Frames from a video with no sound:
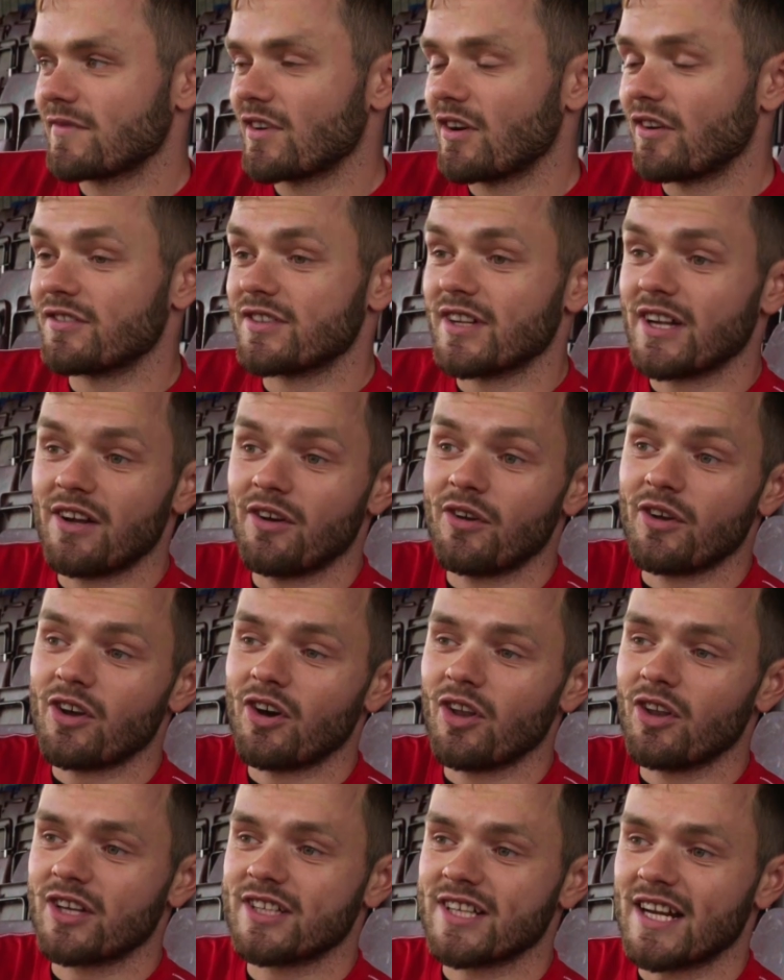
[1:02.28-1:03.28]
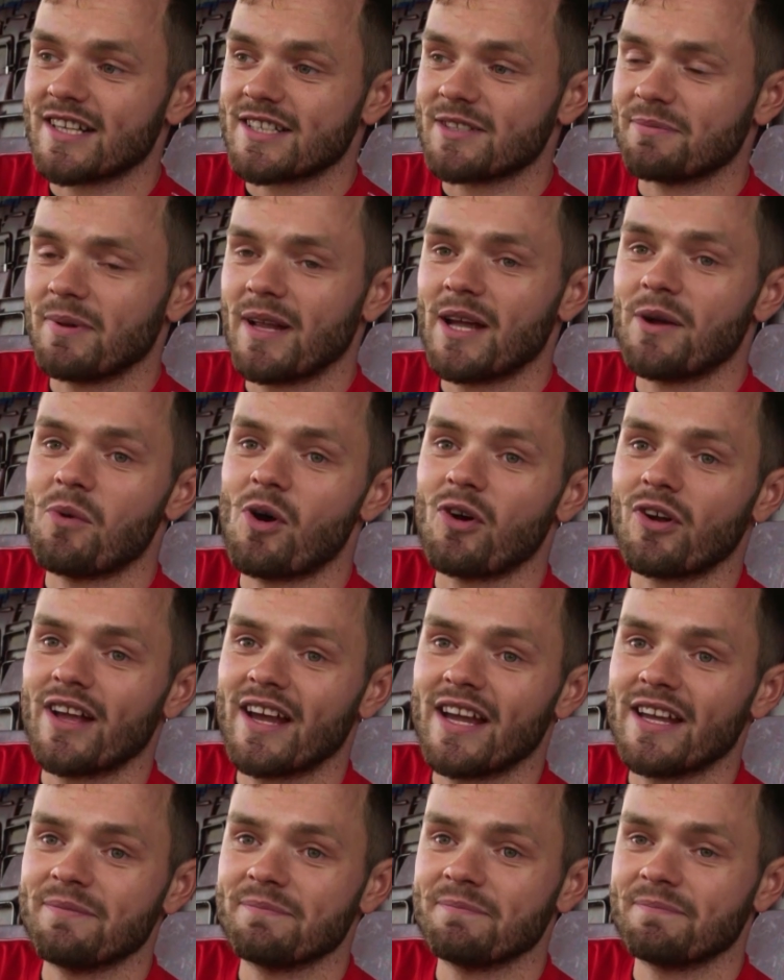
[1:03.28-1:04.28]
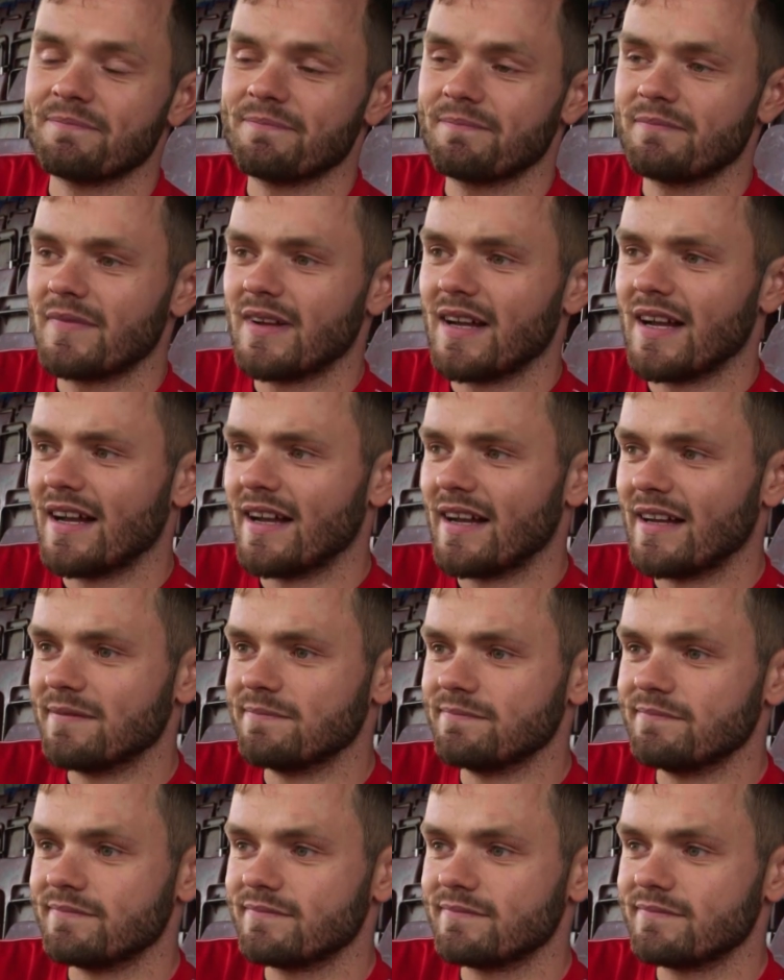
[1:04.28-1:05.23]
obviously I only got the chance to play one game, but